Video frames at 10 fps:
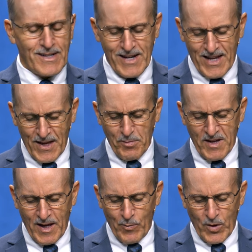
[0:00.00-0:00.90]
And that
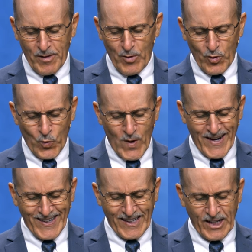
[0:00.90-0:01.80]
became one of the most
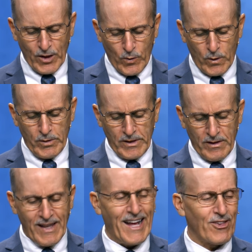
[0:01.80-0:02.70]
widely
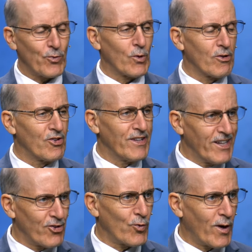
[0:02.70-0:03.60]
quoted last words in
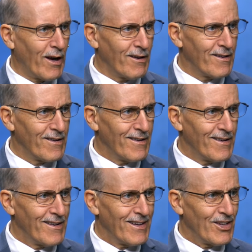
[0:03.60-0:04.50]
history.
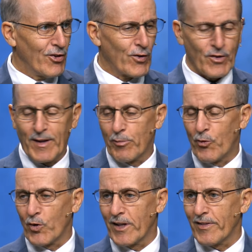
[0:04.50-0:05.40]
You've heard that
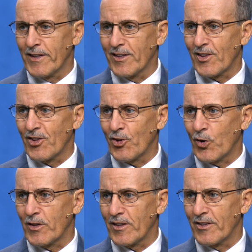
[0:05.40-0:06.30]
before. Nothing is as
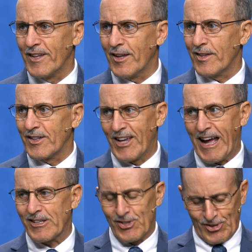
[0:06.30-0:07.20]
certain as death and
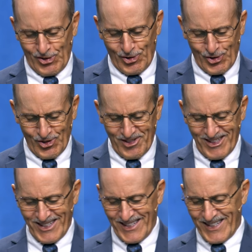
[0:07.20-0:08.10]
taxes.
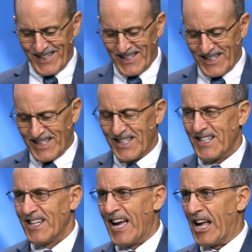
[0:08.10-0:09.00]

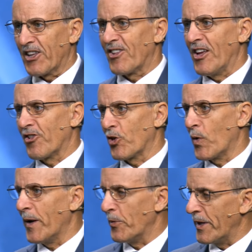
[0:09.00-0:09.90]
Alexander the
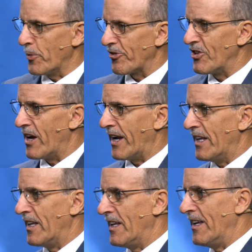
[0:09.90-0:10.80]
Great, when he was
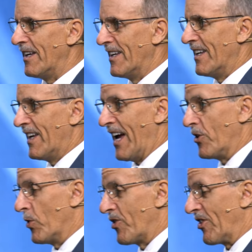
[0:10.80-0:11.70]
dying, he had
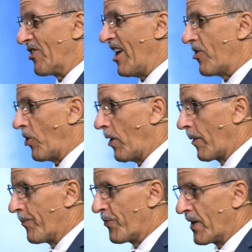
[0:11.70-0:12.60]
no successor.
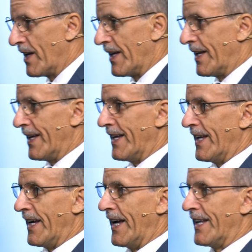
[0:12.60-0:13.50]

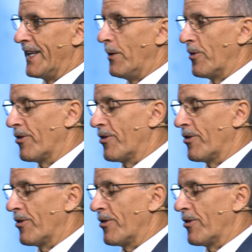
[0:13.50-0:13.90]
And he was